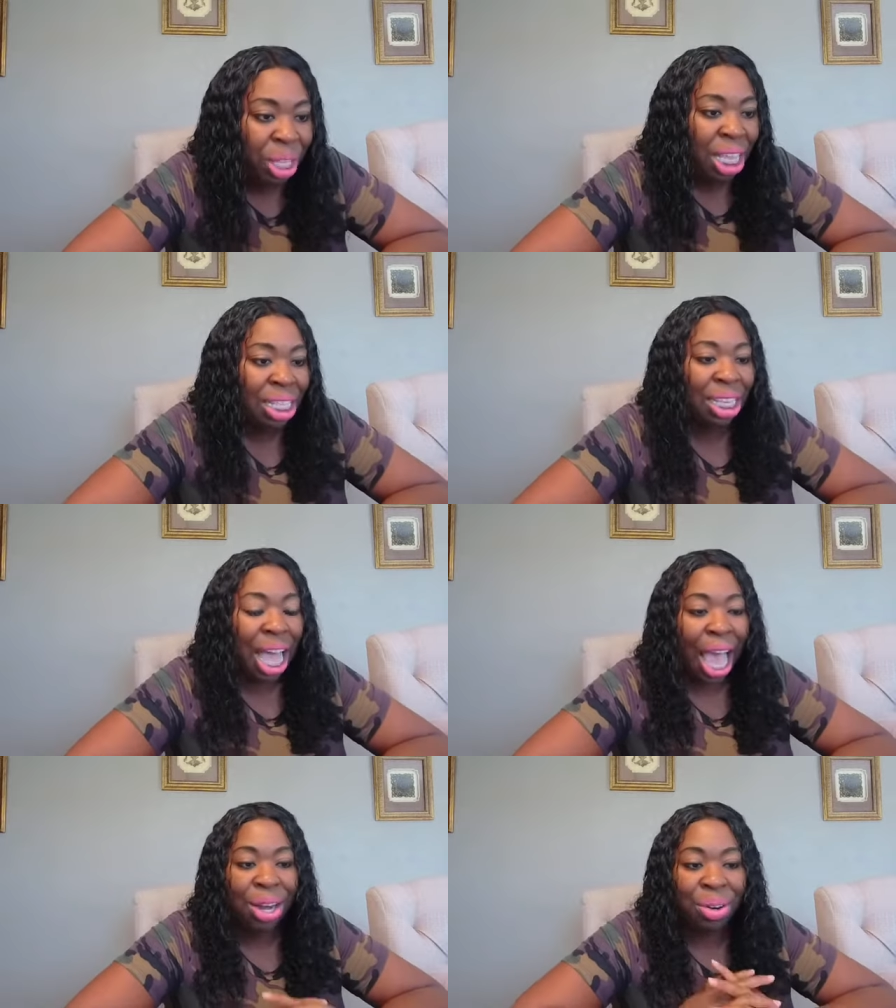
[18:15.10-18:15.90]
So
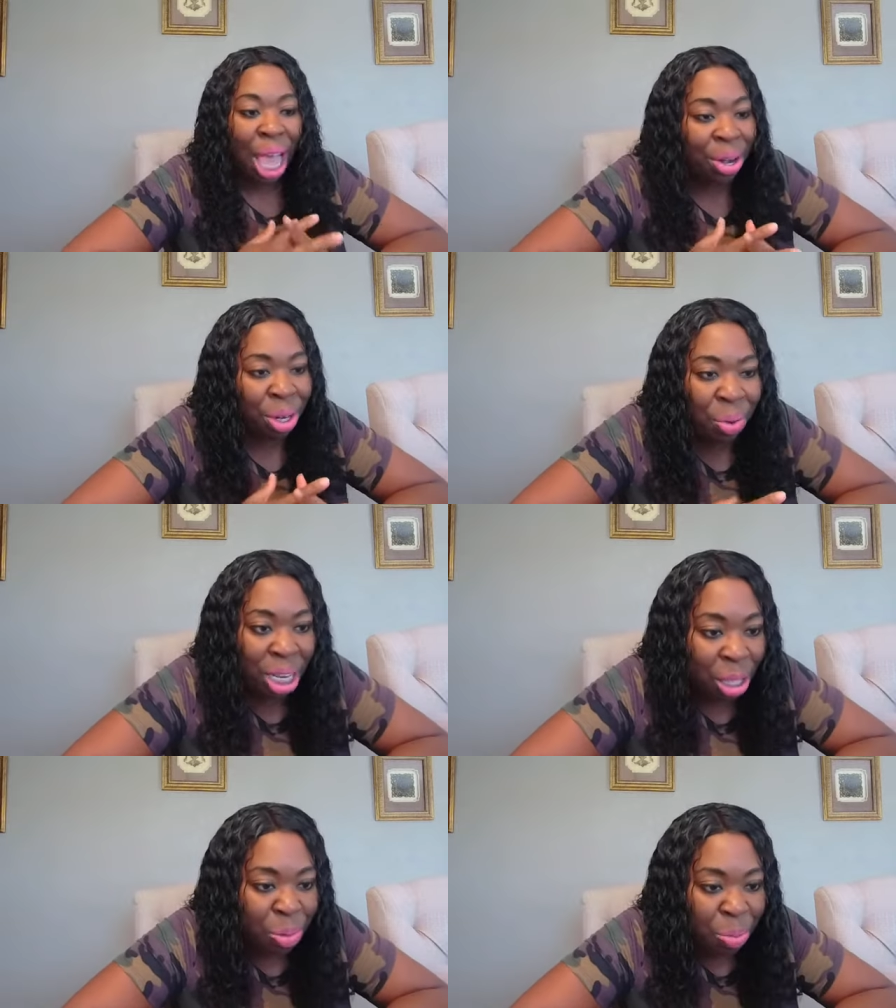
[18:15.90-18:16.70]
I don't I don't know what
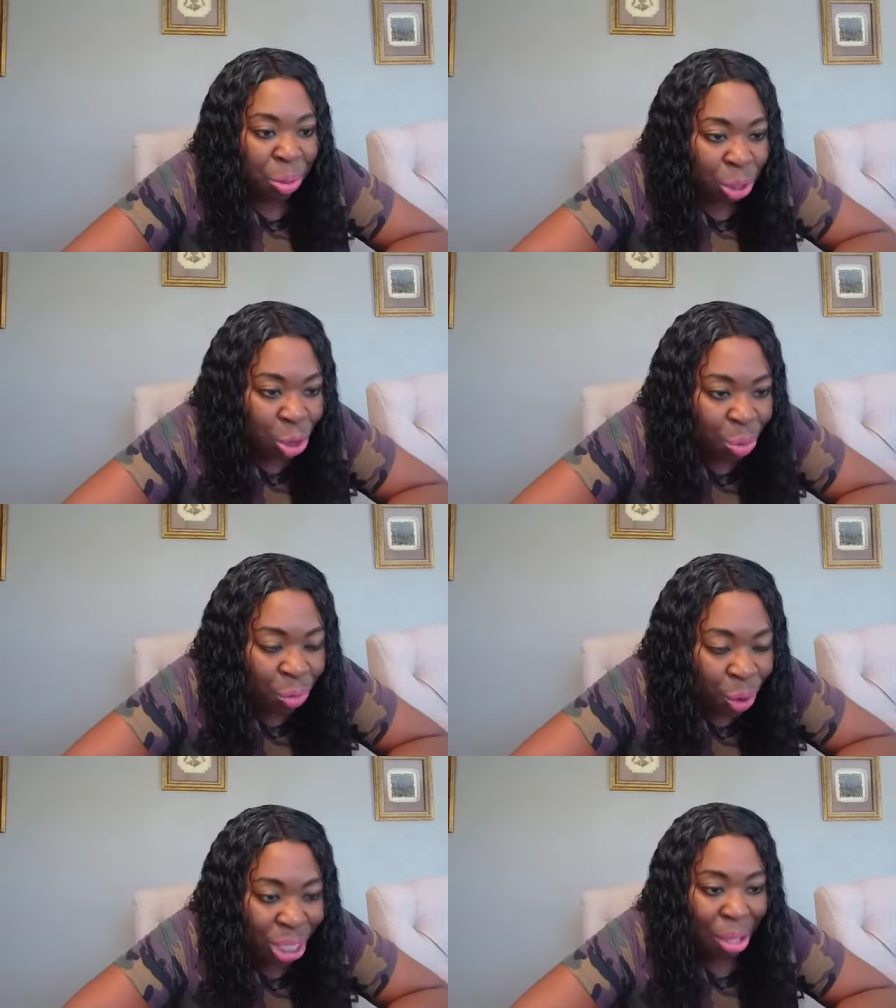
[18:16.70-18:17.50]
other people do
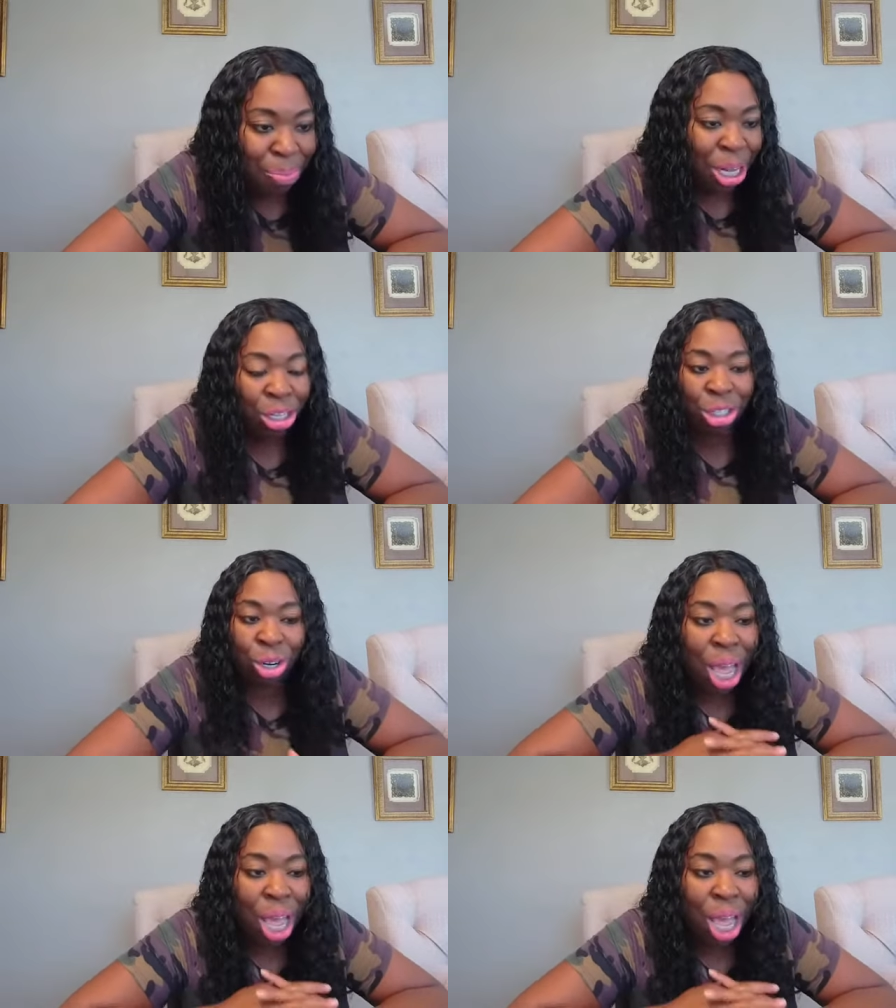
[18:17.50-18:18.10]
before they minister.